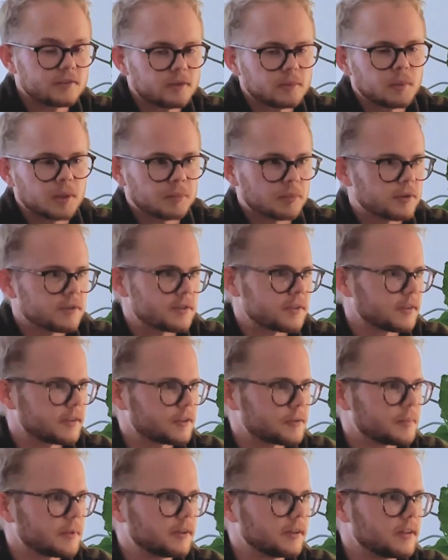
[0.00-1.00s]
from my personal
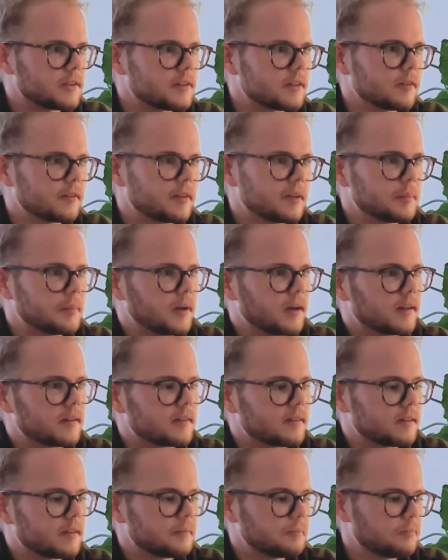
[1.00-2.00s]
experience over the
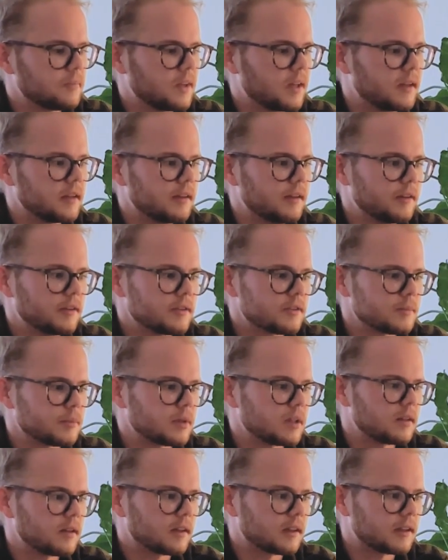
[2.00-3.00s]
past 10 years in
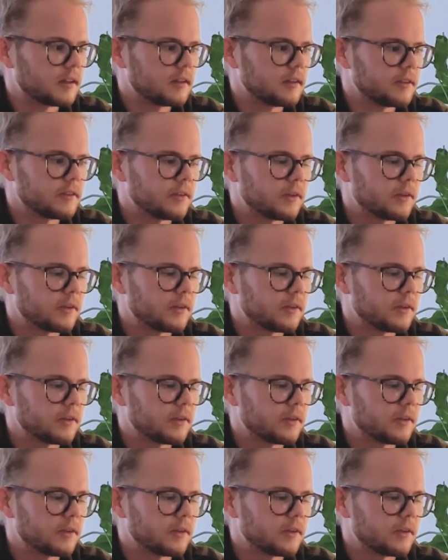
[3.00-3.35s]
particular,